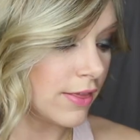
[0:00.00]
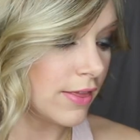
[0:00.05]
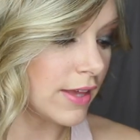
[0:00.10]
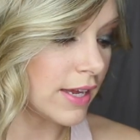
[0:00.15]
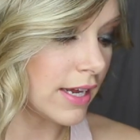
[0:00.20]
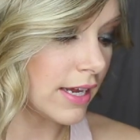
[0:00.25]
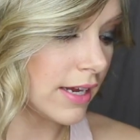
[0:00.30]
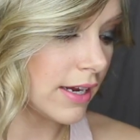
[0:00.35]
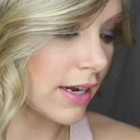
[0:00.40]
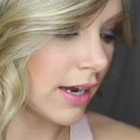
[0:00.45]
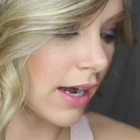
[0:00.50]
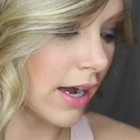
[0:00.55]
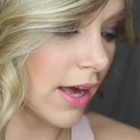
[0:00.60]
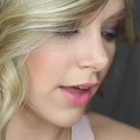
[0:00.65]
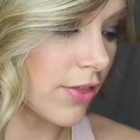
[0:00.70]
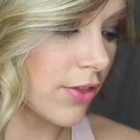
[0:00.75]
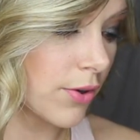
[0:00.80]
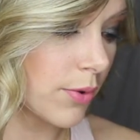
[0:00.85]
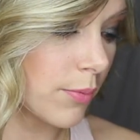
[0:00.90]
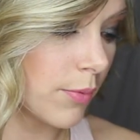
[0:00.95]
The
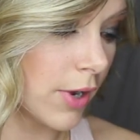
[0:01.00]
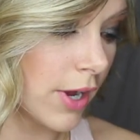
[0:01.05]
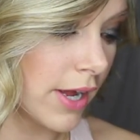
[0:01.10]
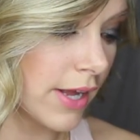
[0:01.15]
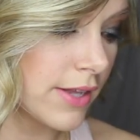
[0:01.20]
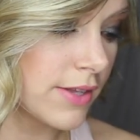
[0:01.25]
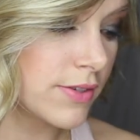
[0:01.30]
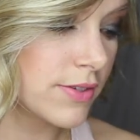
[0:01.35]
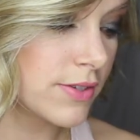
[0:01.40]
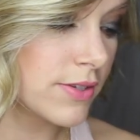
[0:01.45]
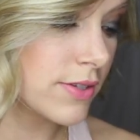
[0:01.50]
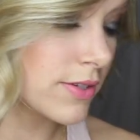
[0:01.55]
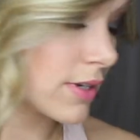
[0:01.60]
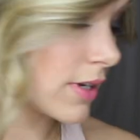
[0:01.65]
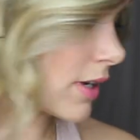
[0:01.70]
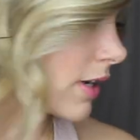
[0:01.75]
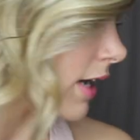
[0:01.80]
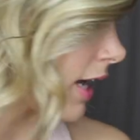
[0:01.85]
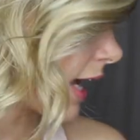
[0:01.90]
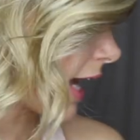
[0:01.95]
other ones,
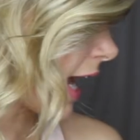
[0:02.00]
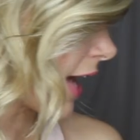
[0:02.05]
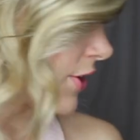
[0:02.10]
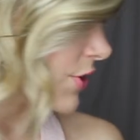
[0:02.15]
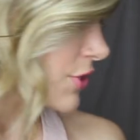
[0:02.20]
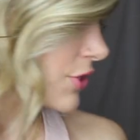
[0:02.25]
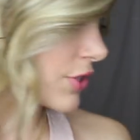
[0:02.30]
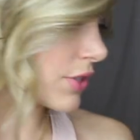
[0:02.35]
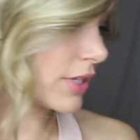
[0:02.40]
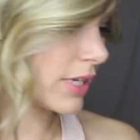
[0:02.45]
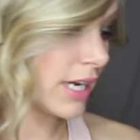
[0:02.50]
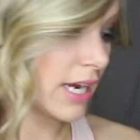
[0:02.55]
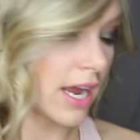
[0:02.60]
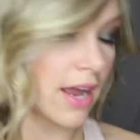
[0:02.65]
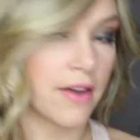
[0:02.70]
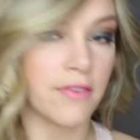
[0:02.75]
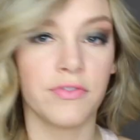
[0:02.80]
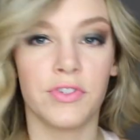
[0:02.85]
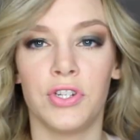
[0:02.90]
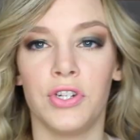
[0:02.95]
I actually
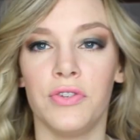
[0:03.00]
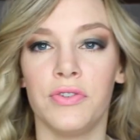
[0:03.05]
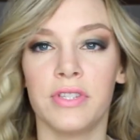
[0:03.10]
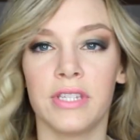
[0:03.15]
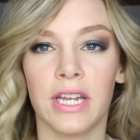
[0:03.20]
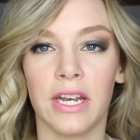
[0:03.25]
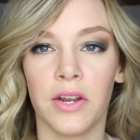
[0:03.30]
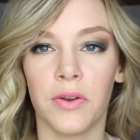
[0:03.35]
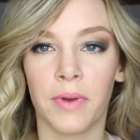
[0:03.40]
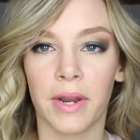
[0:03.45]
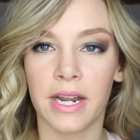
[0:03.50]
have two sitting